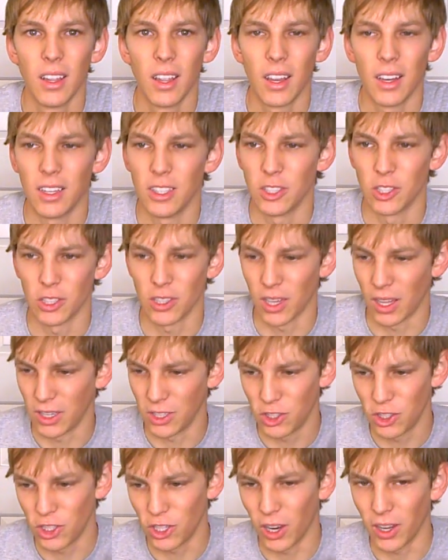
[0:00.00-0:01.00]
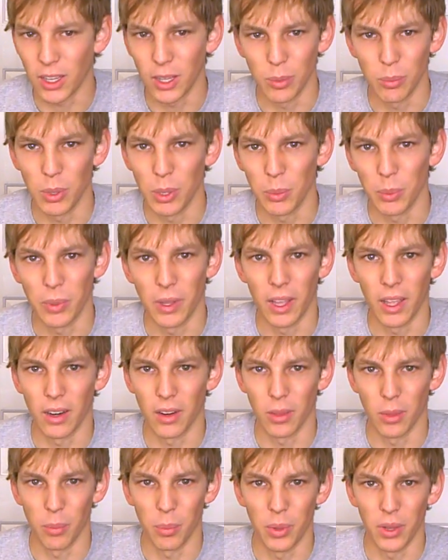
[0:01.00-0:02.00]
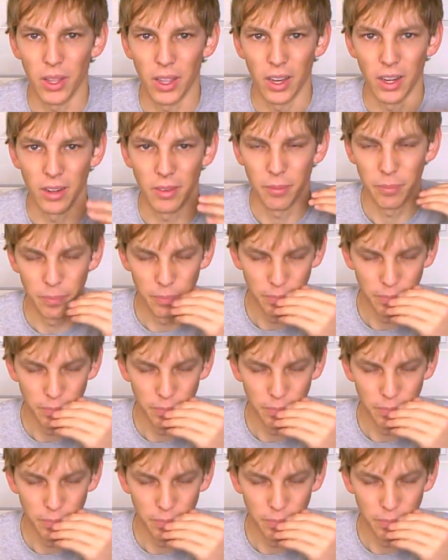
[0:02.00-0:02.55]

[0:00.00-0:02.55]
And he's just, like, chucking people out of the plane.